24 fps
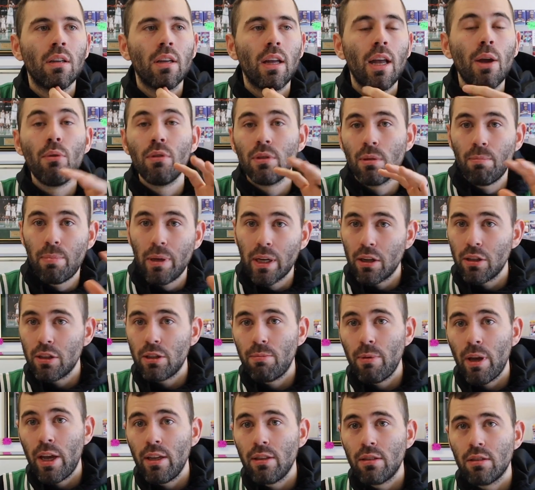it was a bigger
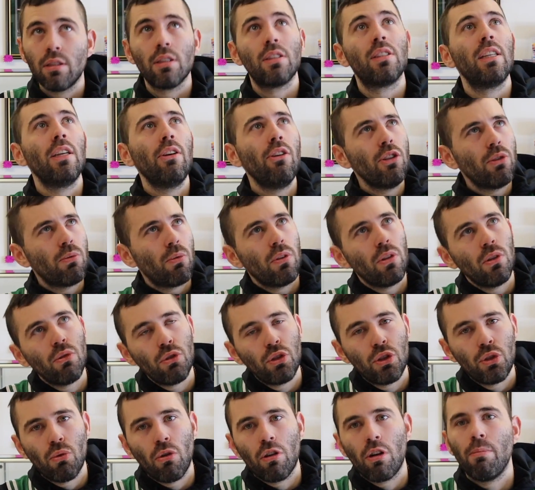space. The ceilings were a little
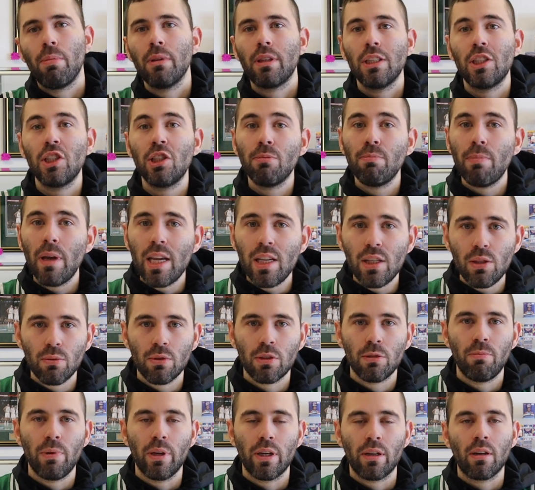shorter, but the space
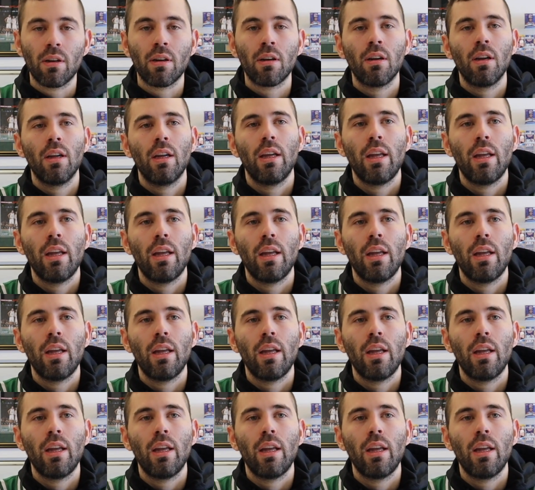was bigger.